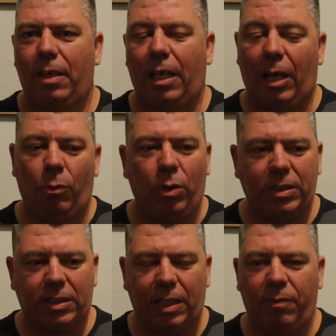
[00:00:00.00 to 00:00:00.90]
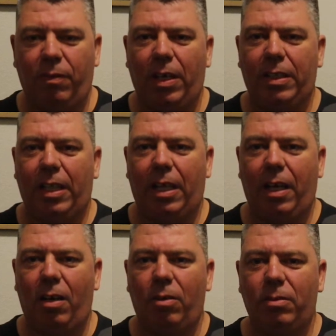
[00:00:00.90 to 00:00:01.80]
And once they find that
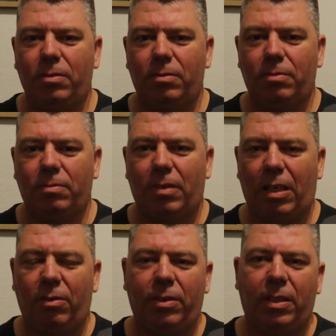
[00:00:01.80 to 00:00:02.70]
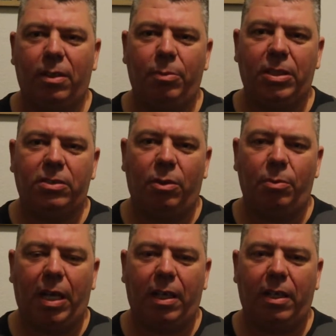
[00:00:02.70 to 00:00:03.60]
out, I don't think they'll be so
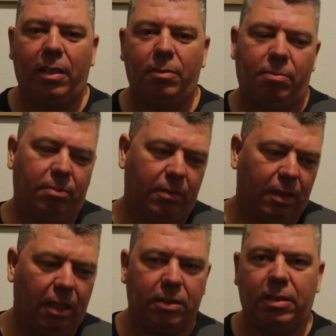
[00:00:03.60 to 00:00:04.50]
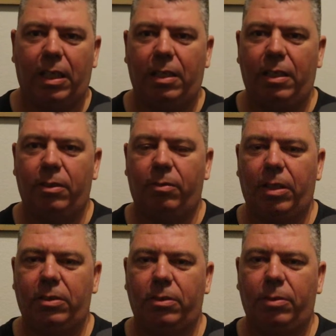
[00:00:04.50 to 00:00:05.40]
mad at us that
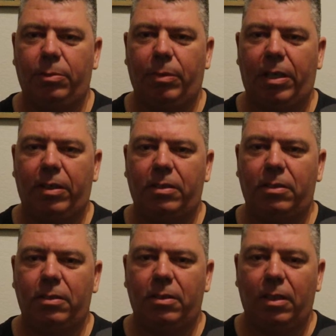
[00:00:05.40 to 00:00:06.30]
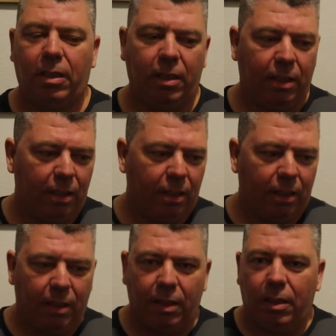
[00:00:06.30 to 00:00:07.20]
interracially married.
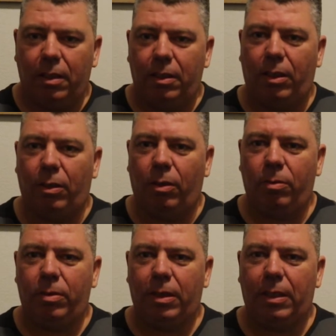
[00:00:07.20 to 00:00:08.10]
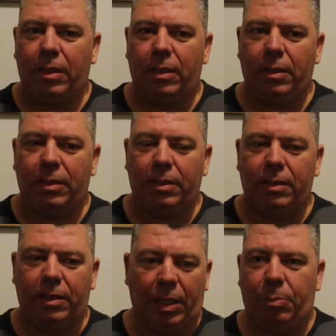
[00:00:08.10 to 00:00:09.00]
You know,
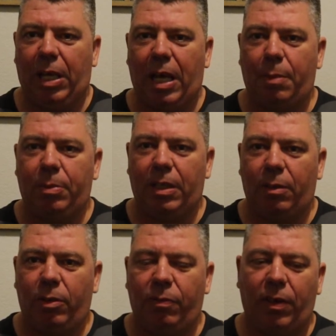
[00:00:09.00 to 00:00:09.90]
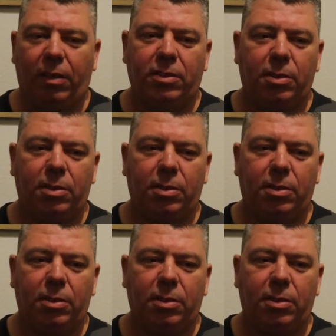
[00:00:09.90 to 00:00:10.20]
they'd be happy that we found